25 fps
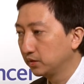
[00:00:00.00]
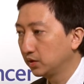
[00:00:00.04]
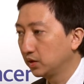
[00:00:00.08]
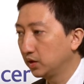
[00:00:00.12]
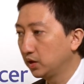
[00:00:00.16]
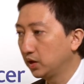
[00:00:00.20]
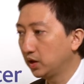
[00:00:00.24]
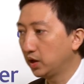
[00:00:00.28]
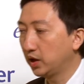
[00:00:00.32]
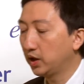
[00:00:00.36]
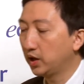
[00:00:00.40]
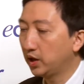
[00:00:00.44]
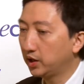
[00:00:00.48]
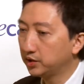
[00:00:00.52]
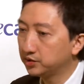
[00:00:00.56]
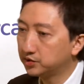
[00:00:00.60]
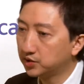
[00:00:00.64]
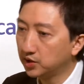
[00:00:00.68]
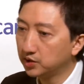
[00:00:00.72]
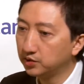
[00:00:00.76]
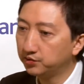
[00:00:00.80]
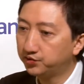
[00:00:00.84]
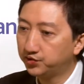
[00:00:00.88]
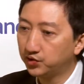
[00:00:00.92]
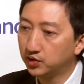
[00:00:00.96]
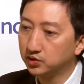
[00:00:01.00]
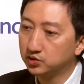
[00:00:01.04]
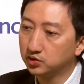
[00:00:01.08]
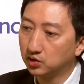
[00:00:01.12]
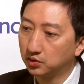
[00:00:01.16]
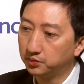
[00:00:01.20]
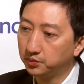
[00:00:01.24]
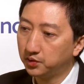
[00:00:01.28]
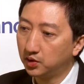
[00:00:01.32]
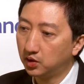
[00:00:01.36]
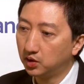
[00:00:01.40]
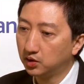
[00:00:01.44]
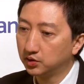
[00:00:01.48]
Uh, I think, first
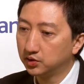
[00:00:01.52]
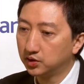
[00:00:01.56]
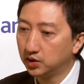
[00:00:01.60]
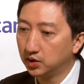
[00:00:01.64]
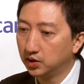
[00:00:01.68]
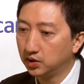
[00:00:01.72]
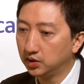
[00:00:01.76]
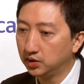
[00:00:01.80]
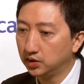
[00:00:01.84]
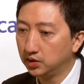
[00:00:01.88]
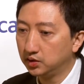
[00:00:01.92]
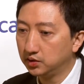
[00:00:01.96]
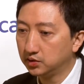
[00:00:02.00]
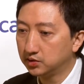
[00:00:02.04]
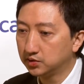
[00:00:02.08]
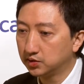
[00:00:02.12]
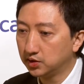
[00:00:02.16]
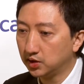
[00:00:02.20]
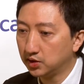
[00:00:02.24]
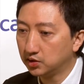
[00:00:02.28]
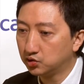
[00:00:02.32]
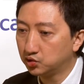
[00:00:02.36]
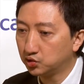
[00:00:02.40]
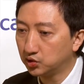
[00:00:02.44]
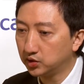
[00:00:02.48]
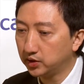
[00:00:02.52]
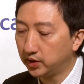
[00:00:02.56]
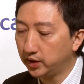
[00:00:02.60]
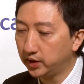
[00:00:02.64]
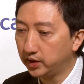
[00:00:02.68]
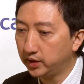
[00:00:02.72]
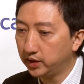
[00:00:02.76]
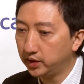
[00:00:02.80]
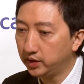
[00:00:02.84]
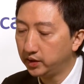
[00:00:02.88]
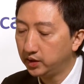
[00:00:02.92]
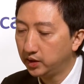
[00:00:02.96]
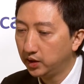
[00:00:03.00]
of all, the, in stage
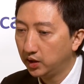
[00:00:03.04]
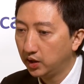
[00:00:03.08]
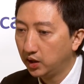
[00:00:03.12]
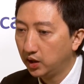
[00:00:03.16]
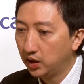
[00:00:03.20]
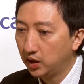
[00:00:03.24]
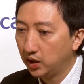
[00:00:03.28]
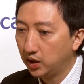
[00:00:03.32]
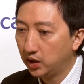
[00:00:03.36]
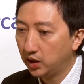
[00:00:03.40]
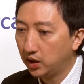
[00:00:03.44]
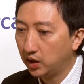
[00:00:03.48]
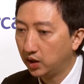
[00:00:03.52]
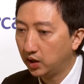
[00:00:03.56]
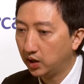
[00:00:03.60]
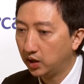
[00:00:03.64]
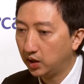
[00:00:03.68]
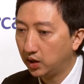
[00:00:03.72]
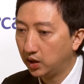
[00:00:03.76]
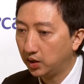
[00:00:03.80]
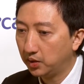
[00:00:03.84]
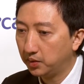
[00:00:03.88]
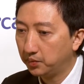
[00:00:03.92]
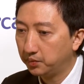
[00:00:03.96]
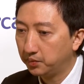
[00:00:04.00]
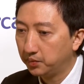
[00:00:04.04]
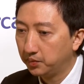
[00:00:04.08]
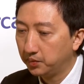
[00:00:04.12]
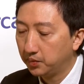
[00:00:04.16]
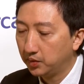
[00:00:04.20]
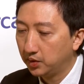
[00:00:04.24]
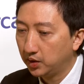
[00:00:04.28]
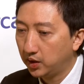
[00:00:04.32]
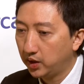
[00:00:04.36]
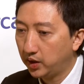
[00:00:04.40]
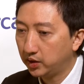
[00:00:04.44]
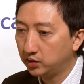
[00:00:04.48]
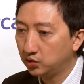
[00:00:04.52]
3A, uh,
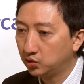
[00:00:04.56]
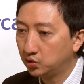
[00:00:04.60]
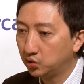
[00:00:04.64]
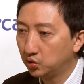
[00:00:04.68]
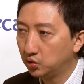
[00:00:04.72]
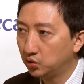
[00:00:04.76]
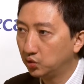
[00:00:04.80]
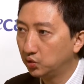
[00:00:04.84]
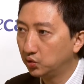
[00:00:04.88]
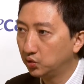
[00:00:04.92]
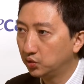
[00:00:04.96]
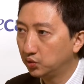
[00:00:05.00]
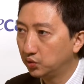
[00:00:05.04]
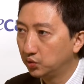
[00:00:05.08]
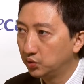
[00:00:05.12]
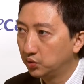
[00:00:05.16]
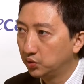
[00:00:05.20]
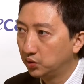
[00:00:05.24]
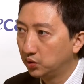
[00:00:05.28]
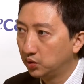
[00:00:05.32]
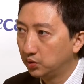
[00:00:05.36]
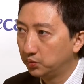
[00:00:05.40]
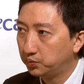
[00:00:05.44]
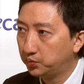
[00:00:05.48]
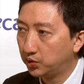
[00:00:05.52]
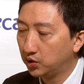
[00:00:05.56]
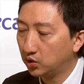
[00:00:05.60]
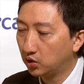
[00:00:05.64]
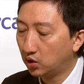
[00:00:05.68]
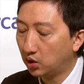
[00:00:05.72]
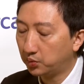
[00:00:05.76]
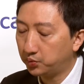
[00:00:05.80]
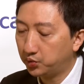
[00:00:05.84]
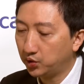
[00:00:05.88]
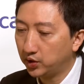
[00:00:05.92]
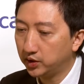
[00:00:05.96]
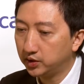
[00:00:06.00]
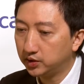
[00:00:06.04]
and 2
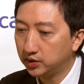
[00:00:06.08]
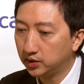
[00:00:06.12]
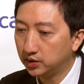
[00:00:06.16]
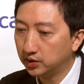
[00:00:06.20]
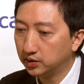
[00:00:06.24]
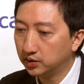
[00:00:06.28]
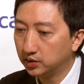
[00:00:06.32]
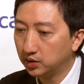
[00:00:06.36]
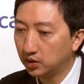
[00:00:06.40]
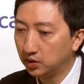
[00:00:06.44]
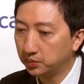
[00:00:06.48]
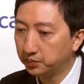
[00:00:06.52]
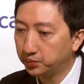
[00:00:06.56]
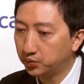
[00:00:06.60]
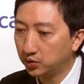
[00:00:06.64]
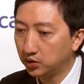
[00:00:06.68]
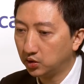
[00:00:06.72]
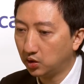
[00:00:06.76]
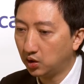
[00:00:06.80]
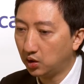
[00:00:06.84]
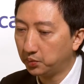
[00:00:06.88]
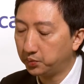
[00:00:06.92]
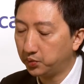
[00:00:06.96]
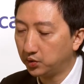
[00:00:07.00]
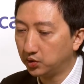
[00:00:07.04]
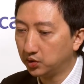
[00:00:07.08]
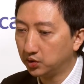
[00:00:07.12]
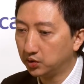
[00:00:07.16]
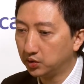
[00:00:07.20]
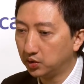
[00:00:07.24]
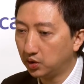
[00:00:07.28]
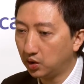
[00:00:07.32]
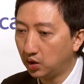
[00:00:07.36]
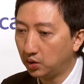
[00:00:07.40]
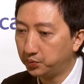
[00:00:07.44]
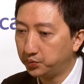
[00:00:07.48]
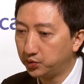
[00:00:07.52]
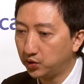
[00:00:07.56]
pre-operating pre
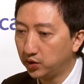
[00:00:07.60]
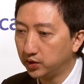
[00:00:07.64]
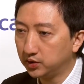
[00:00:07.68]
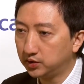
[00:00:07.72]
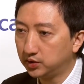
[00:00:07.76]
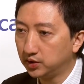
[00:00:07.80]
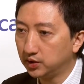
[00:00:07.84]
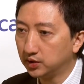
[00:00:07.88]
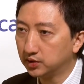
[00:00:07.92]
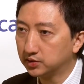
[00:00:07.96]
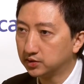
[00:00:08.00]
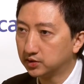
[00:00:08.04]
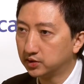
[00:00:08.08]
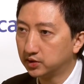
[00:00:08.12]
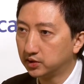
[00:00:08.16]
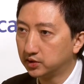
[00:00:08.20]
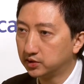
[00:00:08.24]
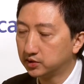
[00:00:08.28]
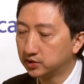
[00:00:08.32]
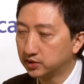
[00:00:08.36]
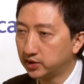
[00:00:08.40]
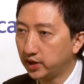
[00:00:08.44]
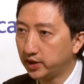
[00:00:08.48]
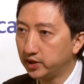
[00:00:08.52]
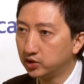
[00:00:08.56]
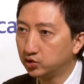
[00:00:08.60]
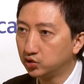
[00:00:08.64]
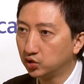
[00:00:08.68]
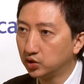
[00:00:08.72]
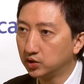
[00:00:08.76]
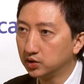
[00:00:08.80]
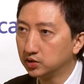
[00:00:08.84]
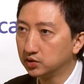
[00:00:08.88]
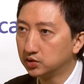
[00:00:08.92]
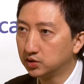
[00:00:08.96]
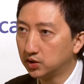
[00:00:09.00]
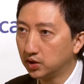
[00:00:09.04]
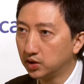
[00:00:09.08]
operating
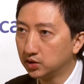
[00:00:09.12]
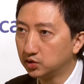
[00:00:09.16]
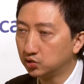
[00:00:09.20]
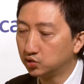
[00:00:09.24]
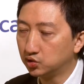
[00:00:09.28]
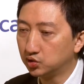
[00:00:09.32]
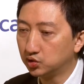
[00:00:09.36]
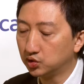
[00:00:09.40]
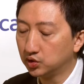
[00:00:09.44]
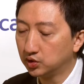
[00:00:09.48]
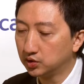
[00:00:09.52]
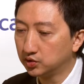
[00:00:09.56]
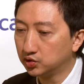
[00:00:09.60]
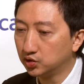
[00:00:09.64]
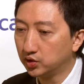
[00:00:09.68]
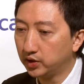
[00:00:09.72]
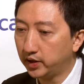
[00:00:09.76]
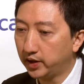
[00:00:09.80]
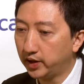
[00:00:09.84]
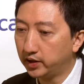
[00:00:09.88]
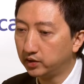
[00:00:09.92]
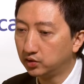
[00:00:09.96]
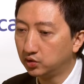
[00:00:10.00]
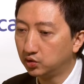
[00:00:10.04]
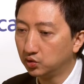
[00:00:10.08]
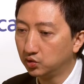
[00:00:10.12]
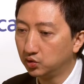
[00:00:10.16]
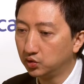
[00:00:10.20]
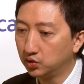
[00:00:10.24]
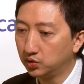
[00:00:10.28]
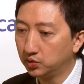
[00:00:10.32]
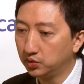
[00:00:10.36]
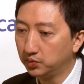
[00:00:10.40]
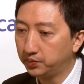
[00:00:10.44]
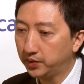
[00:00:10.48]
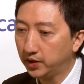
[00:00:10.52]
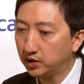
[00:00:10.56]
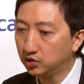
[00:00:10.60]
staging stage 3 and
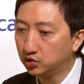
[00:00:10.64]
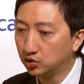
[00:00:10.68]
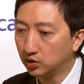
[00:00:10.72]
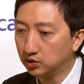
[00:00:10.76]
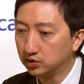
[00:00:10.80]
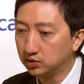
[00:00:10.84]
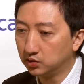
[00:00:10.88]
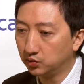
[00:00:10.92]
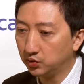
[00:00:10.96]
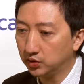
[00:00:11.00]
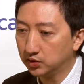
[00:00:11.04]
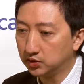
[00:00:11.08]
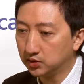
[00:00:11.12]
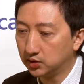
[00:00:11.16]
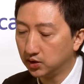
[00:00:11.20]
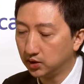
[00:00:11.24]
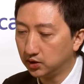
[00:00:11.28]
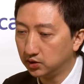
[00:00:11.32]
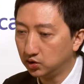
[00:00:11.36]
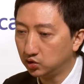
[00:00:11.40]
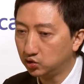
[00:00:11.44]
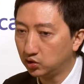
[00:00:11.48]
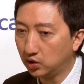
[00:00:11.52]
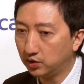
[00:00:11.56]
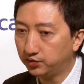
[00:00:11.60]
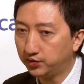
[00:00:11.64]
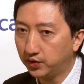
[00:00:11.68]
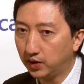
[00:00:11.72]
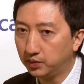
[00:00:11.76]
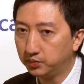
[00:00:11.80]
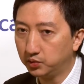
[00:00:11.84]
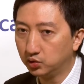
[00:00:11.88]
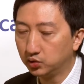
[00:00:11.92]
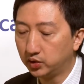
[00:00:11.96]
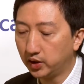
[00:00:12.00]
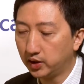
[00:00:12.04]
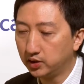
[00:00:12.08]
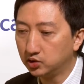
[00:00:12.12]
2 patients with the EGFR
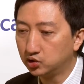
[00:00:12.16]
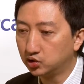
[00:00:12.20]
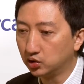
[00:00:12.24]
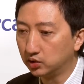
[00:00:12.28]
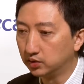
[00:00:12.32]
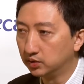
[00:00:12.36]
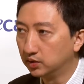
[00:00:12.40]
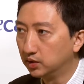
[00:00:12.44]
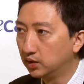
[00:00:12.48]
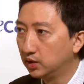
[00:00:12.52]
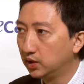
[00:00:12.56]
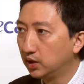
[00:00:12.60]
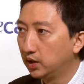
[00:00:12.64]
mutation.